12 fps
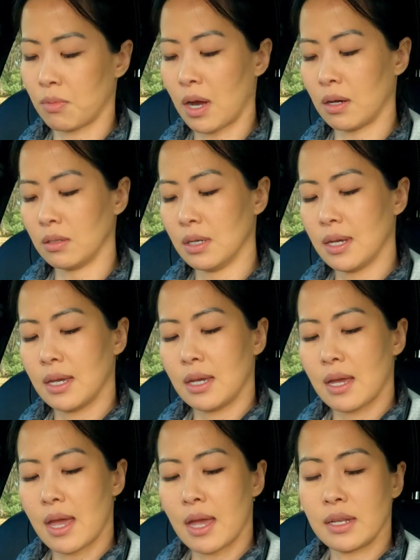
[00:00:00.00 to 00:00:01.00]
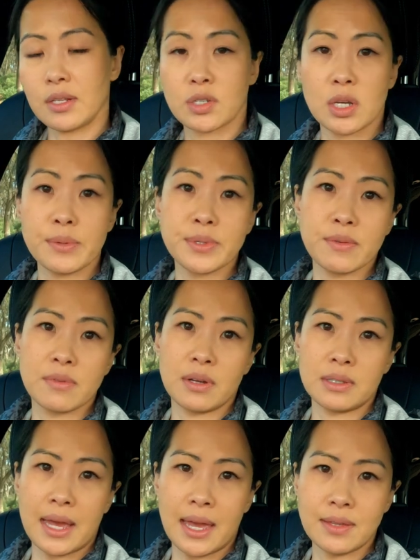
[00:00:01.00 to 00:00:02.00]
well. And in terms of
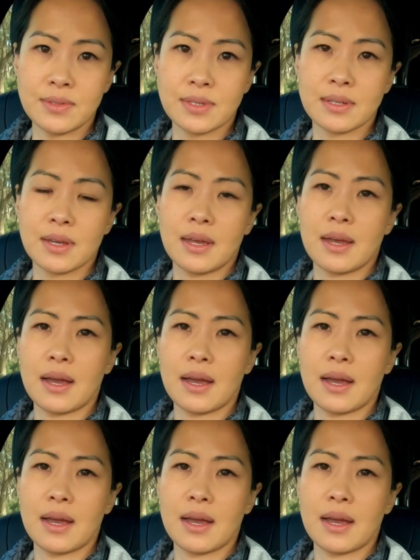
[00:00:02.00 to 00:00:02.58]
the lens,